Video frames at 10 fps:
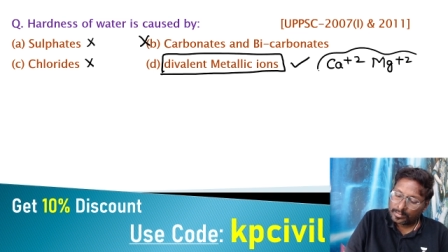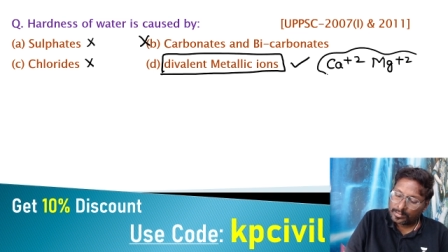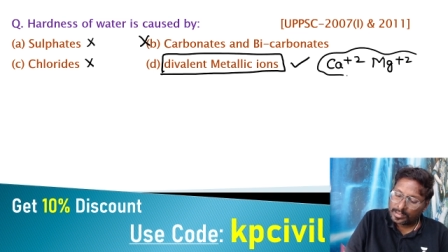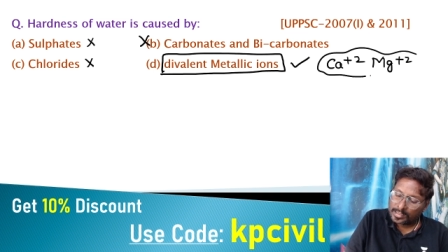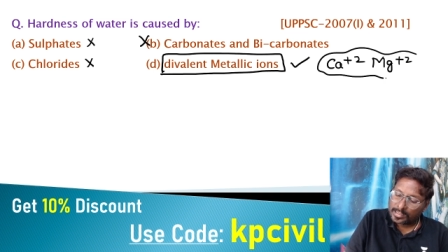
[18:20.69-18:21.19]

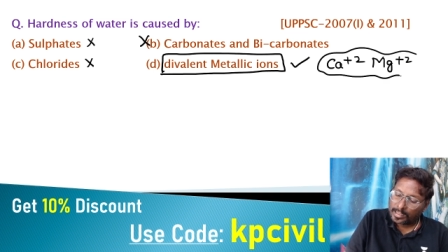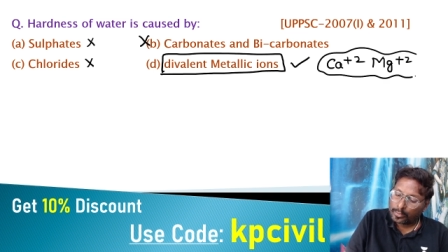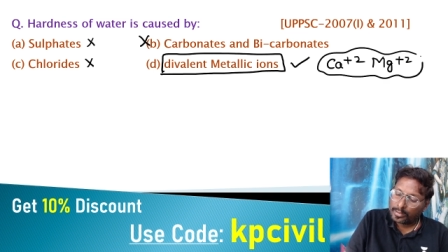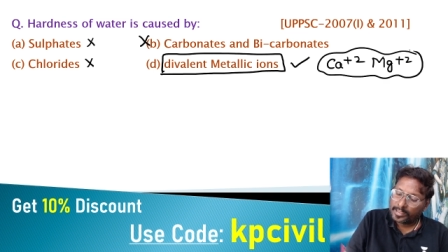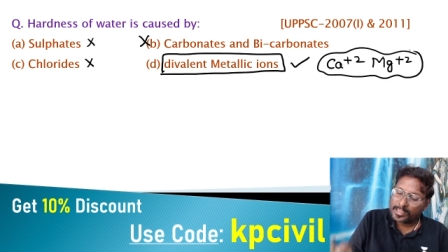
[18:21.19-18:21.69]
These are
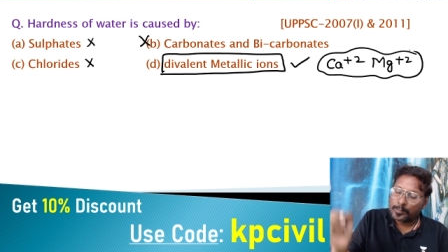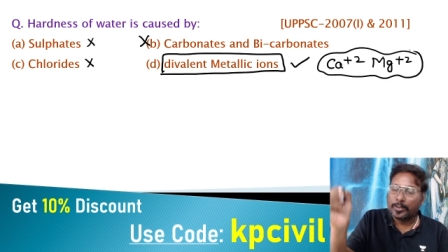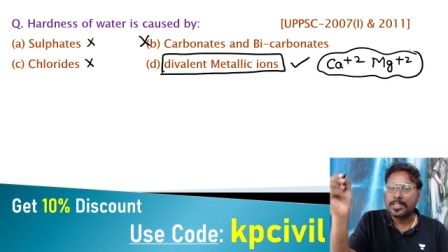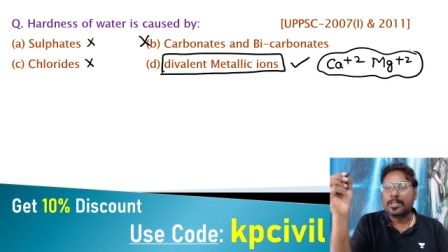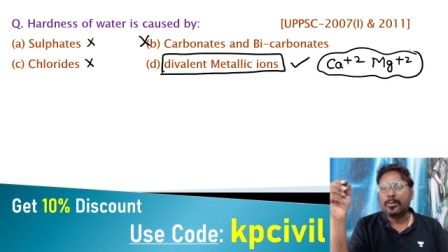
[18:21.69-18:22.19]
only
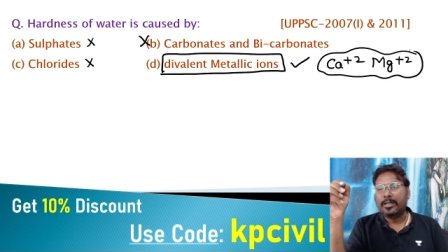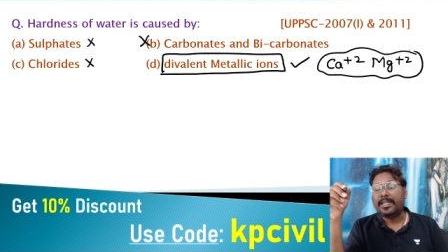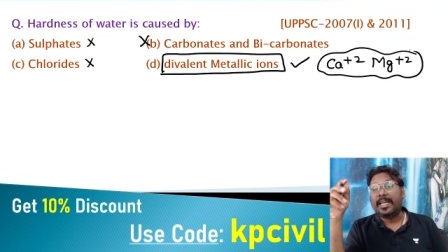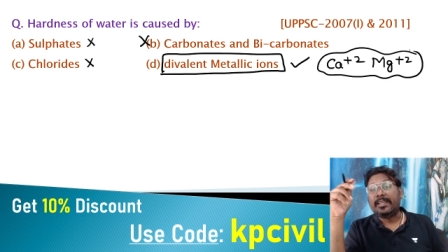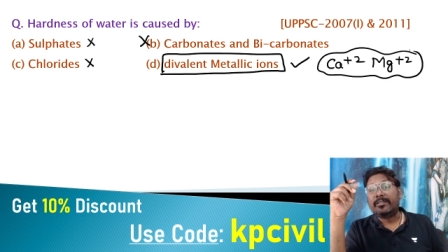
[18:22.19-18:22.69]
responsible.
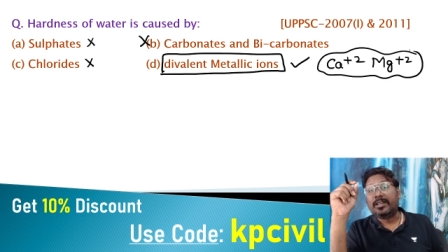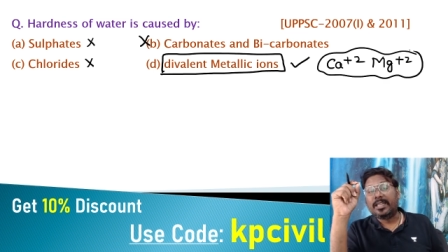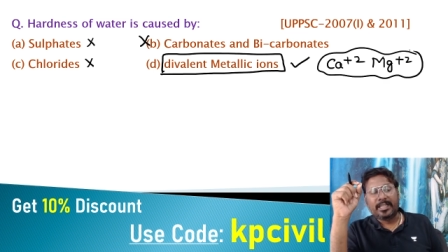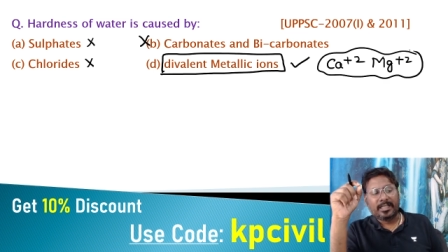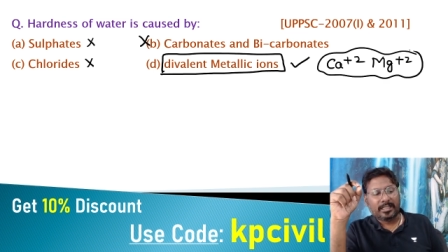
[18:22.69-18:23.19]

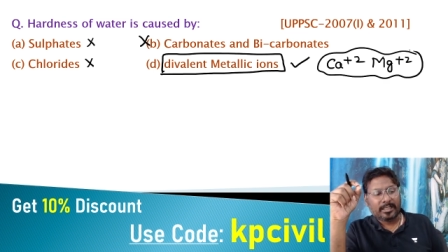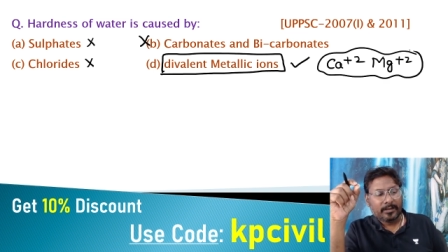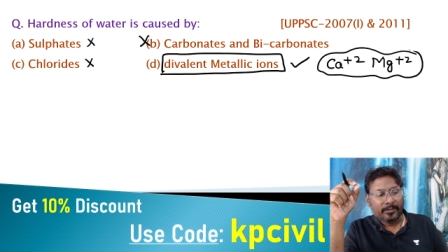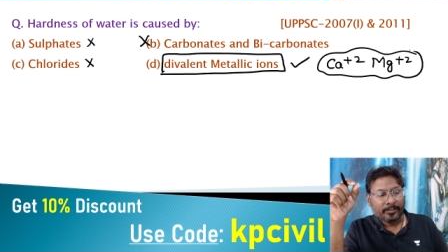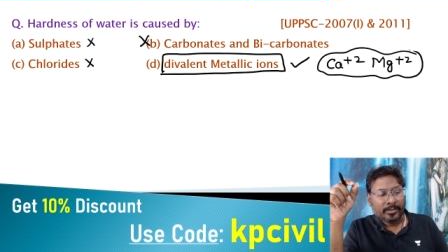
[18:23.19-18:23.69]
Divalent
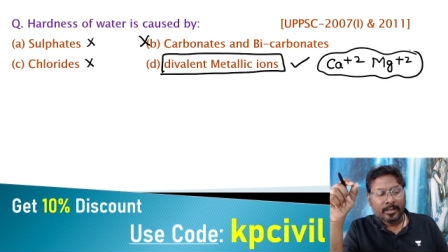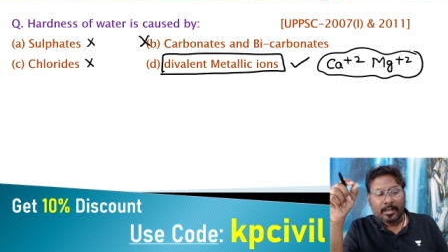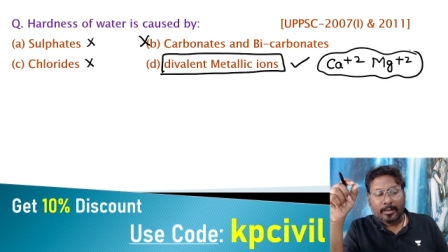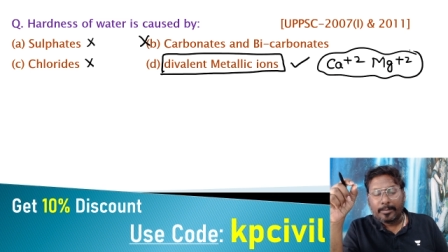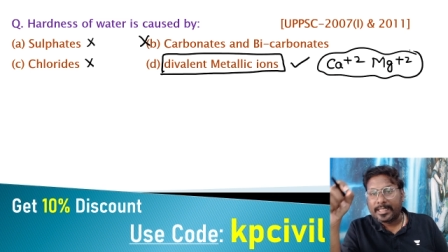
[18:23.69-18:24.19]

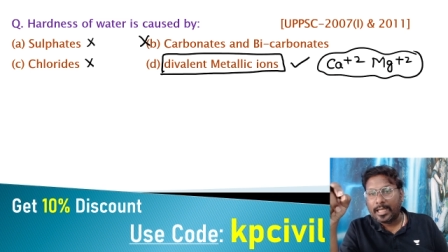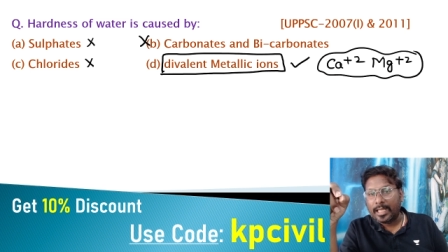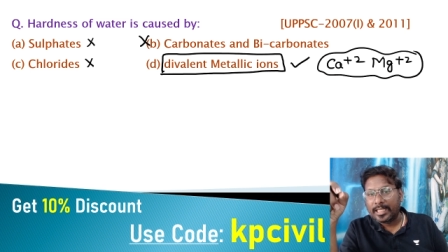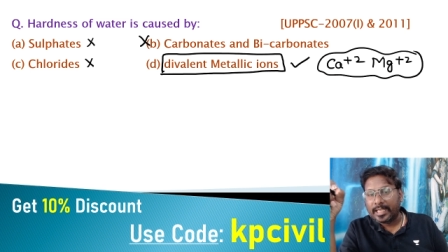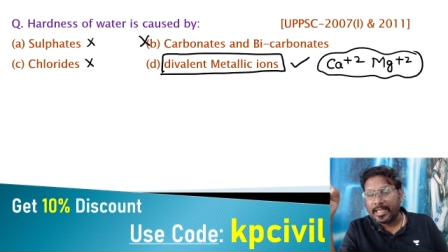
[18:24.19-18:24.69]

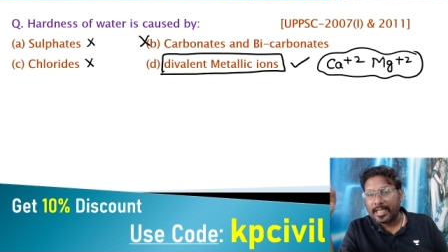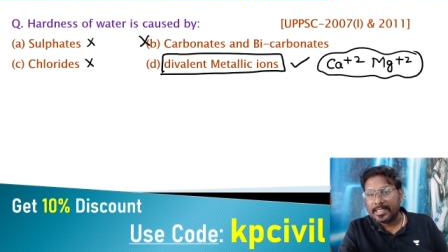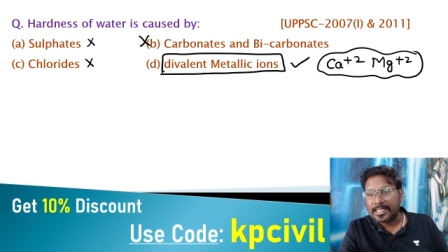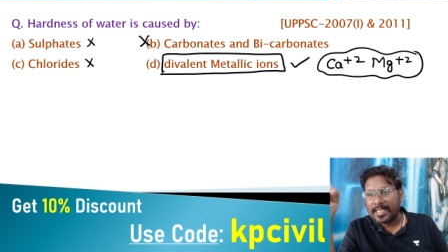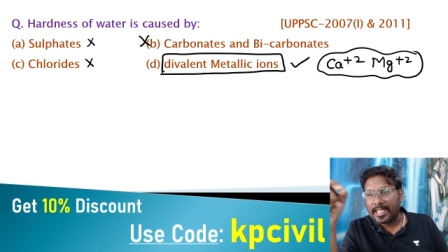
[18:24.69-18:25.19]
metallic
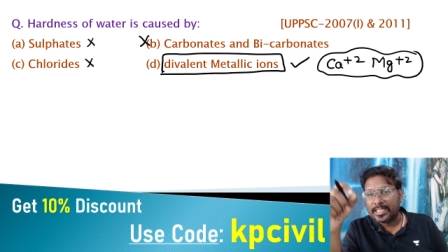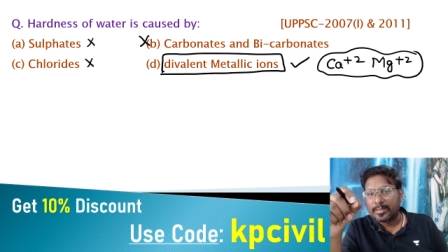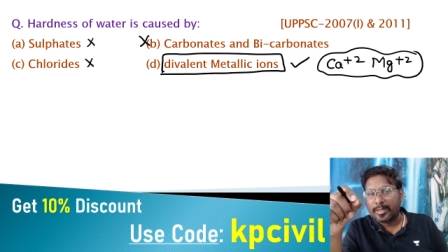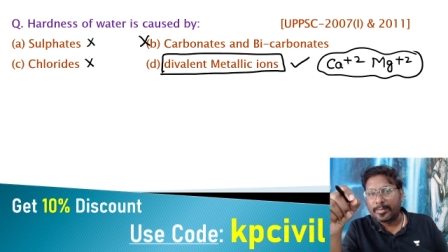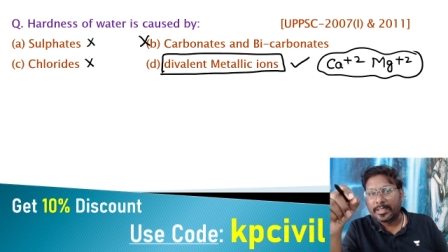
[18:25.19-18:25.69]
ions,
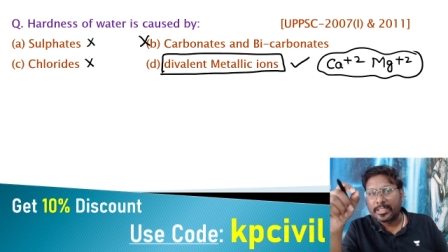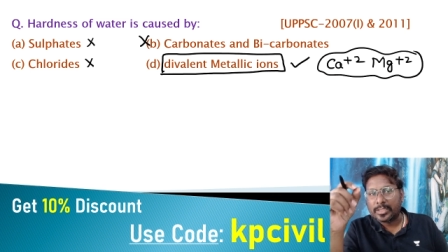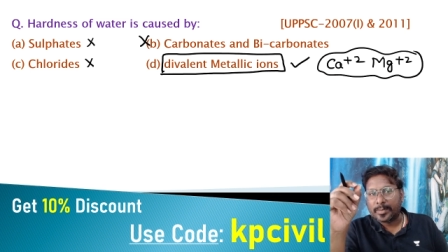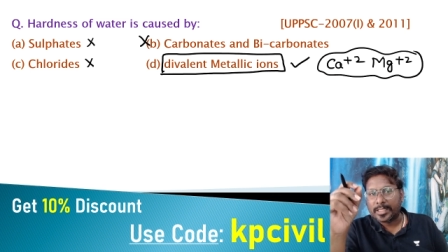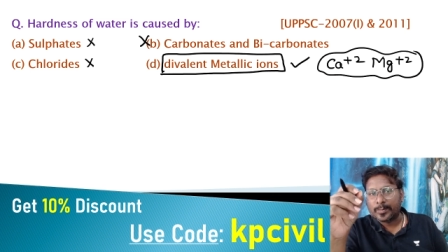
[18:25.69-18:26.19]
calcium and
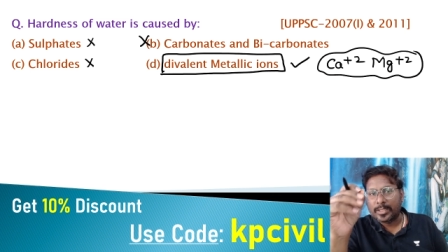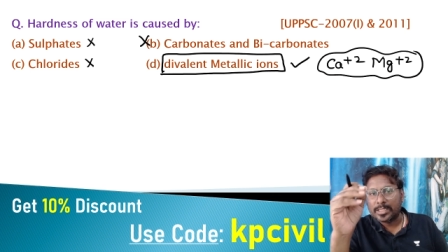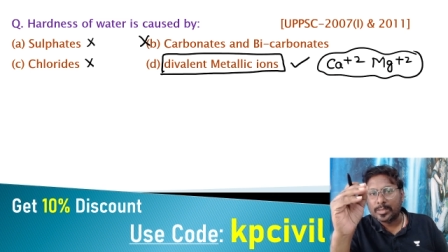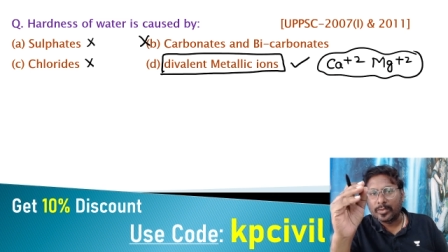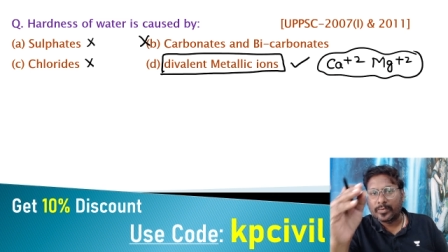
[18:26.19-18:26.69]
magnesium,
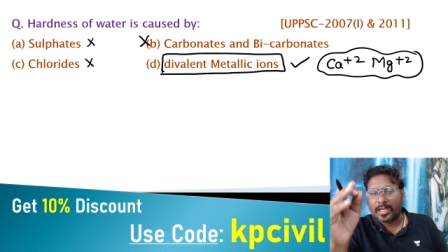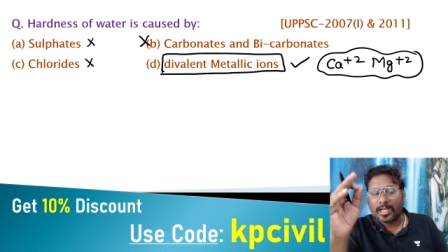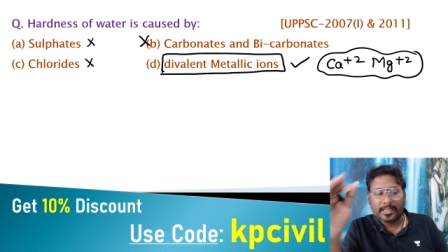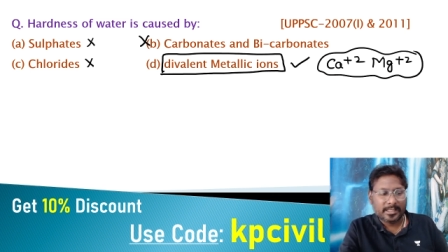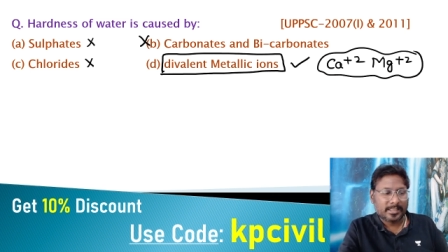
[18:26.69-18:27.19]
responsible for
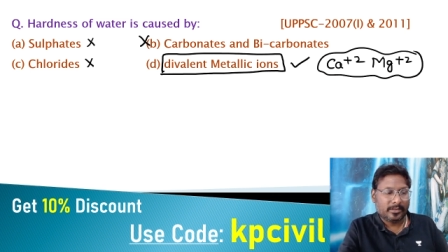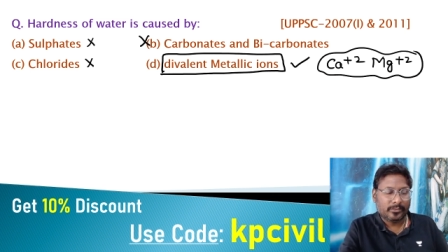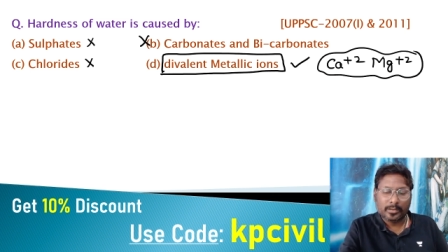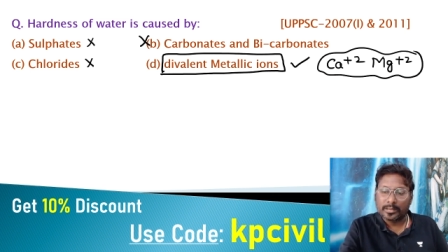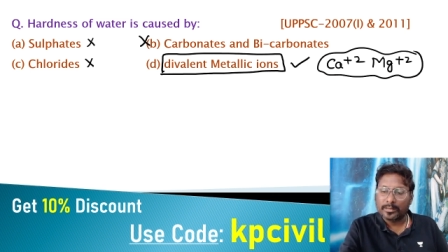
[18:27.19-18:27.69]
hardness of
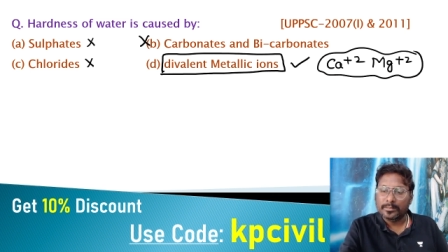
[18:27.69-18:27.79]
water.